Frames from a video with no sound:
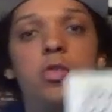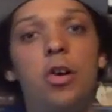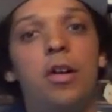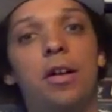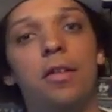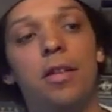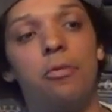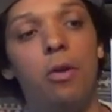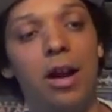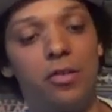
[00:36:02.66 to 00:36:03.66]
Soccer.
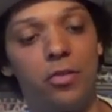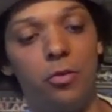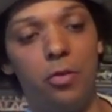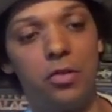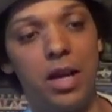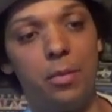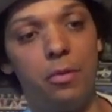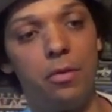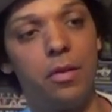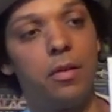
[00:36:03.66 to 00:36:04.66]
That's what I actually saw on the
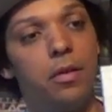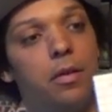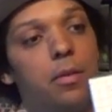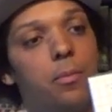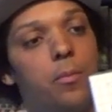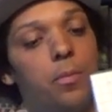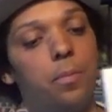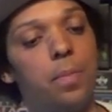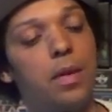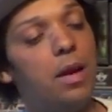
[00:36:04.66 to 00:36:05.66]
table.
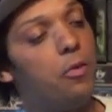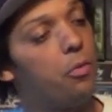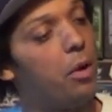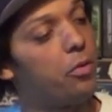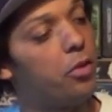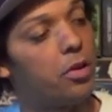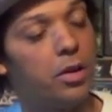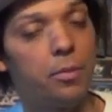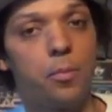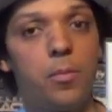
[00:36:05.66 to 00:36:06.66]
It was World
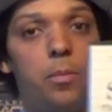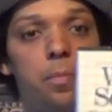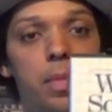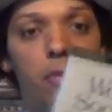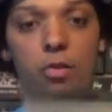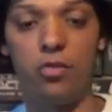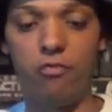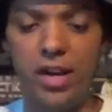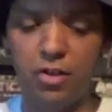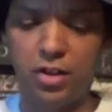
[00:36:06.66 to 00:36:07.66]
Soccer, which is a
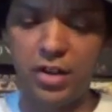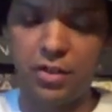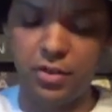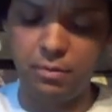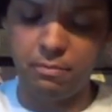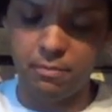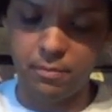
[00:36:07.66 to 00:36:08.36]
really good condition